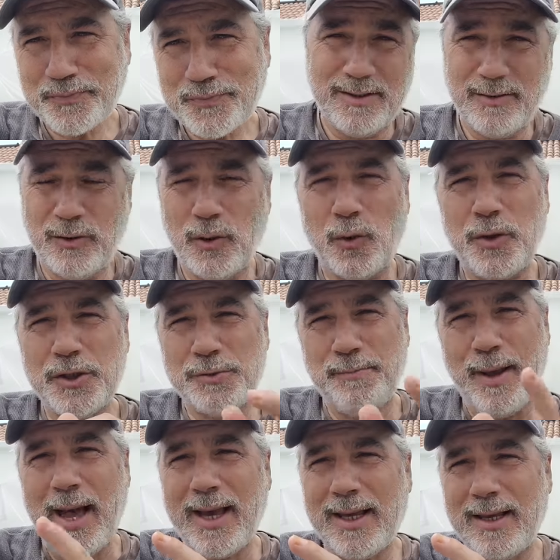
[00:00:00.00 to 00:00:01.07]
Laura's
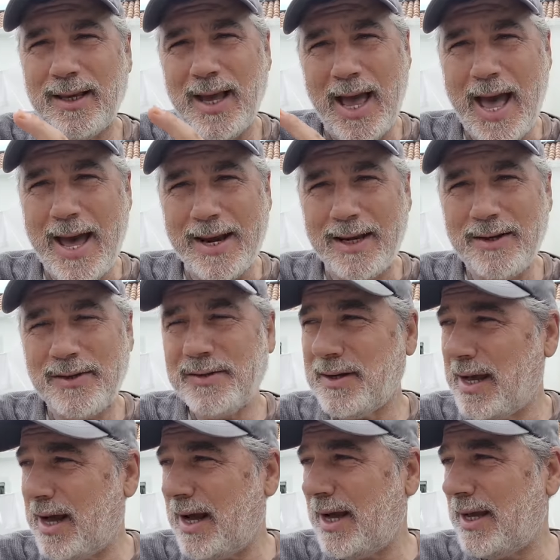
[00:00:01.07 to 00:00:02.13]
back at it.
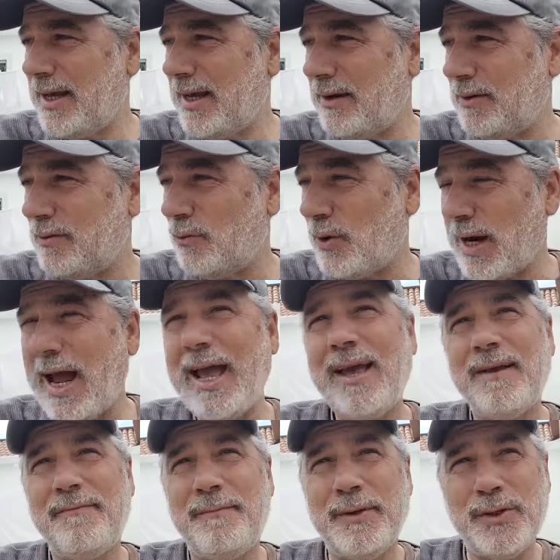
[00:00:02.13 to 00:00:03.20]
I What I
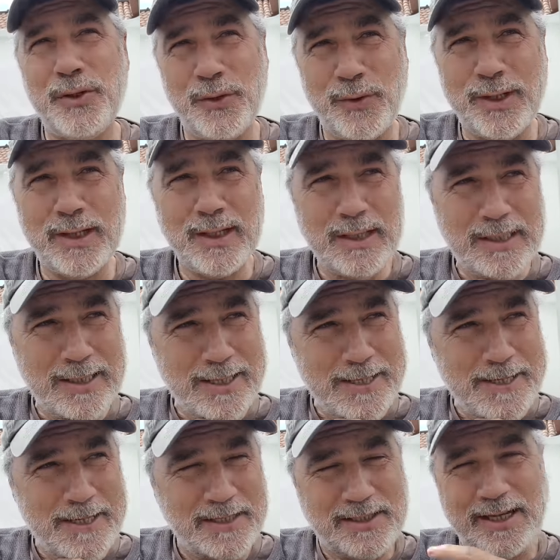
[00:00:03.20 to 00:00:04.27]
have been doing
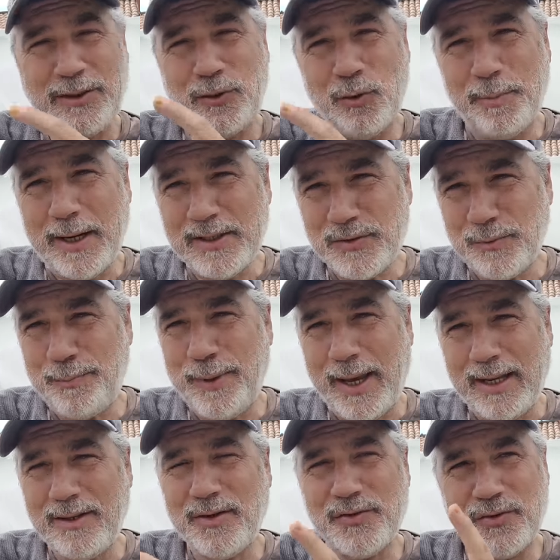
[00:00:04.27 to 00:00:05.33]
is I have to go buy some
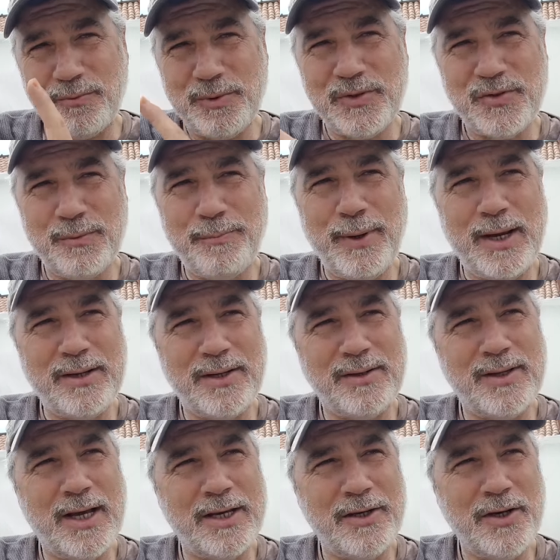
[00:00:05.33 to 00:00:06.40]
paint because there'll be some painting
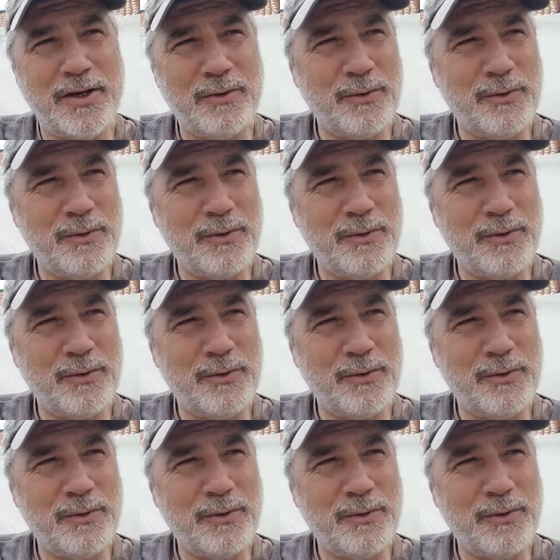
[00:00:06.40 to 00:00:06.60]
done here.